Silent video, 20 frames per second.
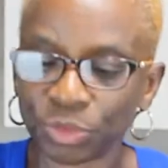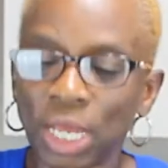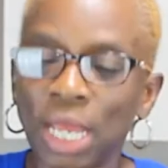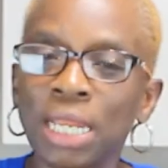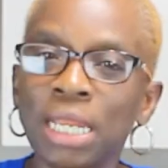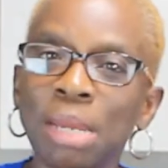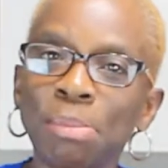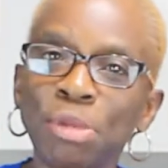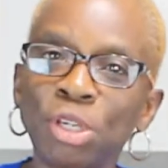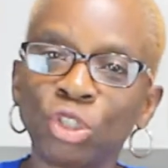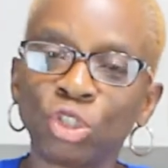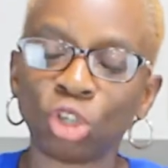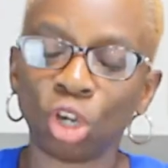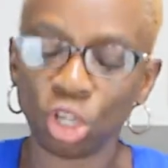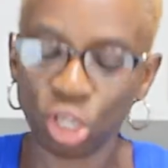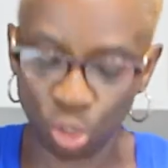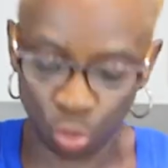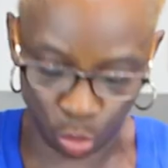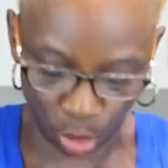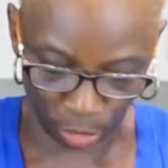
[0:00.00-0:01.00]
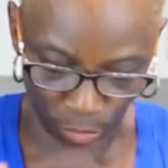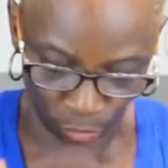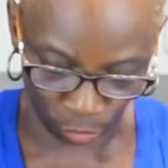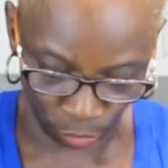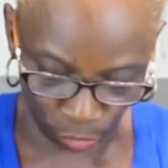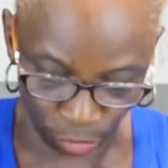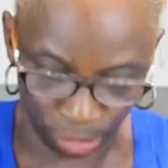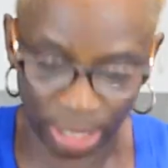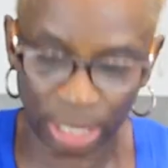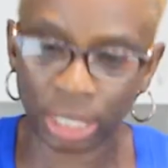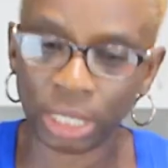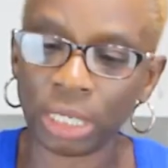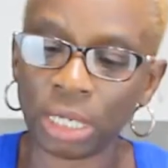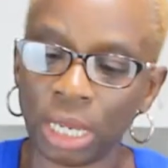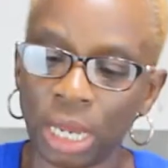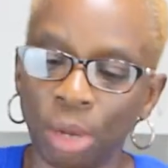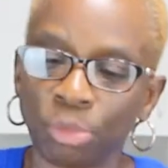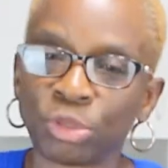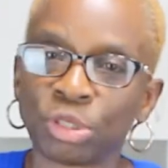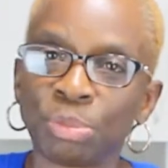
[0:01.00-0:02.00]
And let me show you what
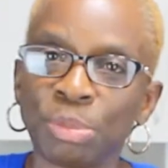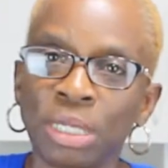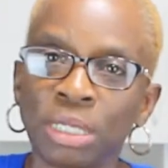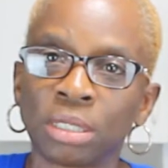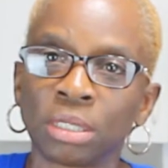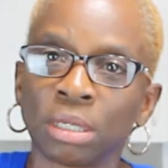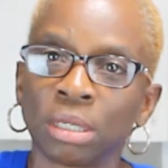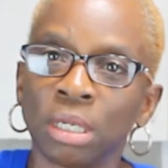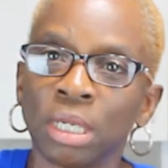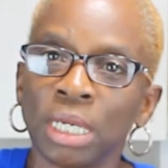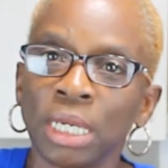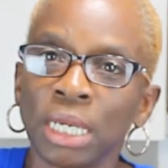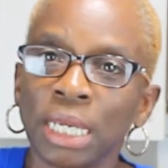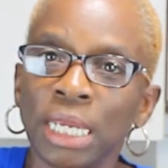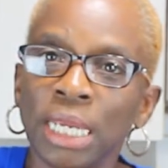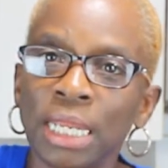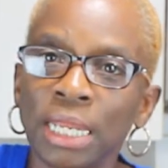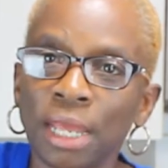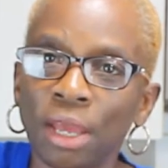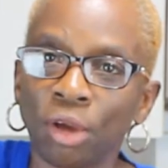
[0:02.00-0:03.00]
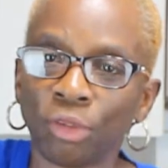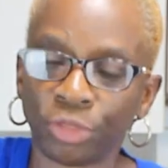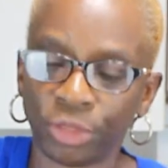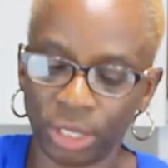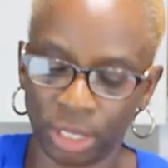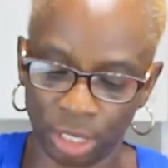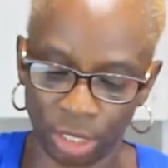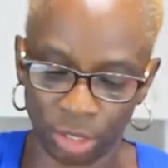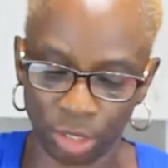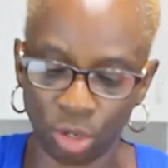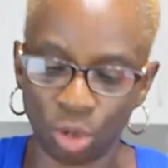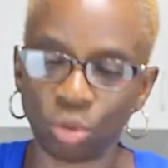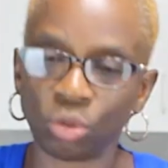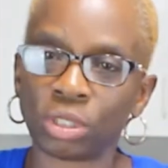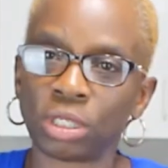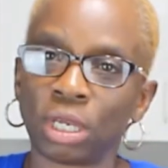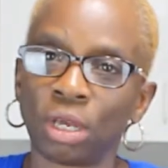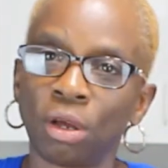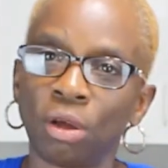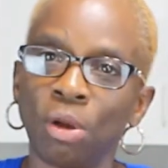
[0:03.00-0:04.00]
really helped me to eat healthy in the
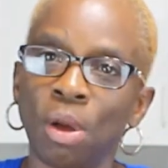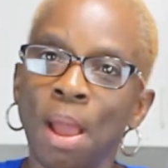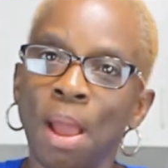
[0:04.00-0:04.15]
hotel.